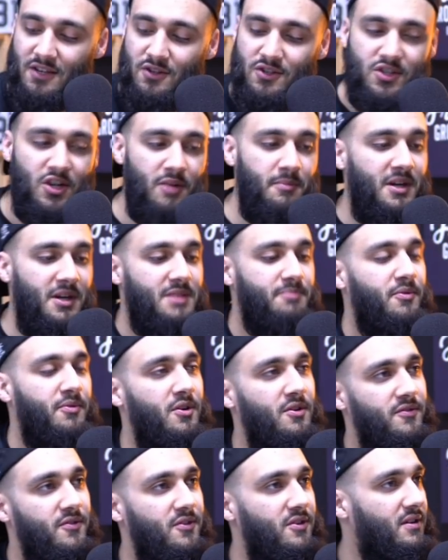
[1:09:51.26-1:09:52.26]
thank you so much,
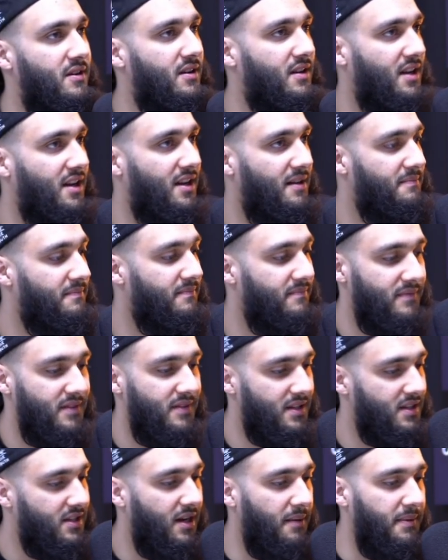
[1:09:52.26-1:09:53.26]
bro, for
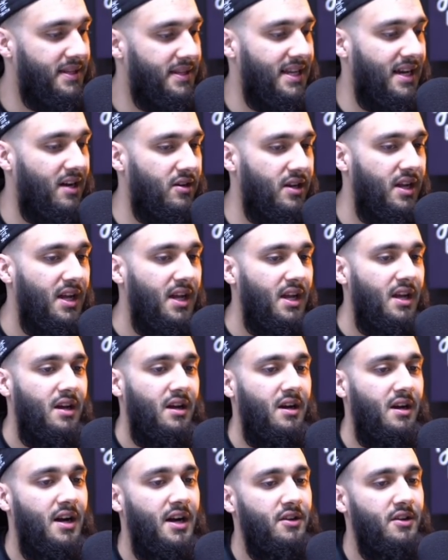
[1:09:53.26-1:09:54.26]
coming down.
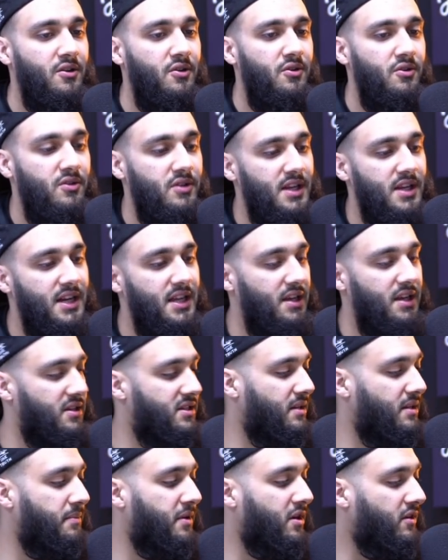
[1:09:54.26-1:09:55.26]
I know that
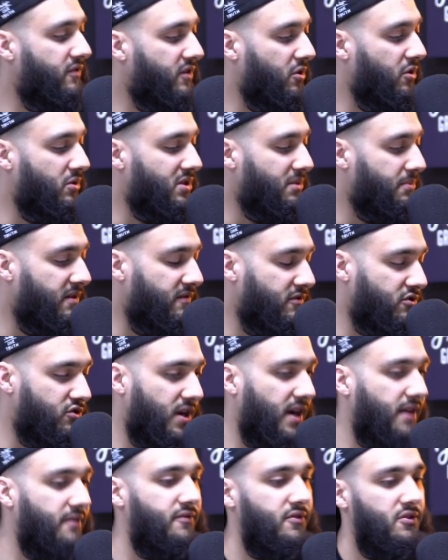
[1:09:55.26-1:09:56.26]
it's a bit of a, it was a bit of a
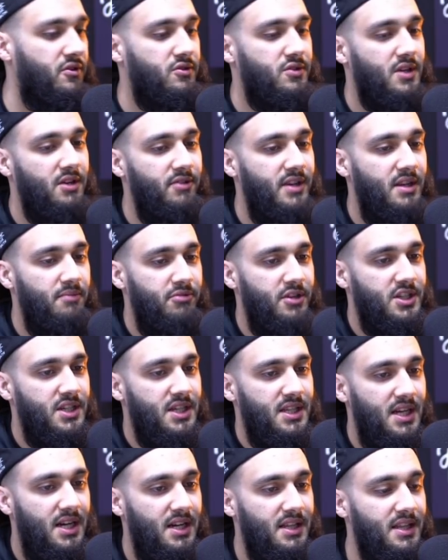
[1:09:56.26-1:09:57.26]
drive for you, so I really
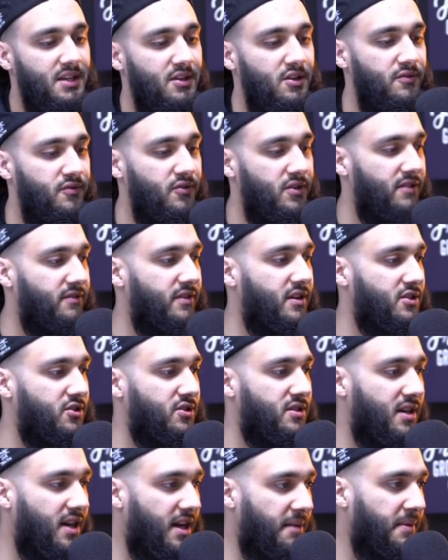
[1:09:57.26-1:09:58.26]
appreciate that. Thank you for giving us
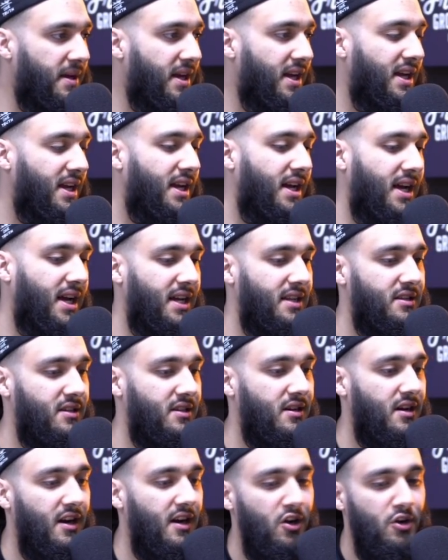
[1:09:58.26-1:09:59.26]
your time, and
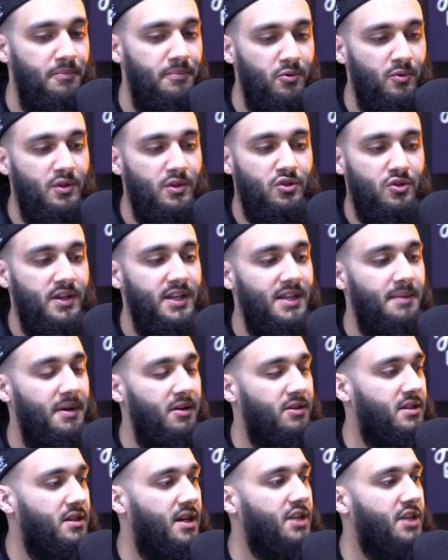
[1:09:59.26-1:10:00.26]
I hope you enjoyed it,
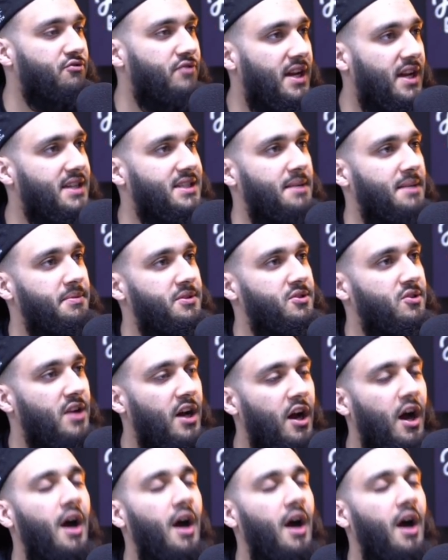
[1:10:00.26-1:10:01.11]
man. It was a nice, relaxed episode.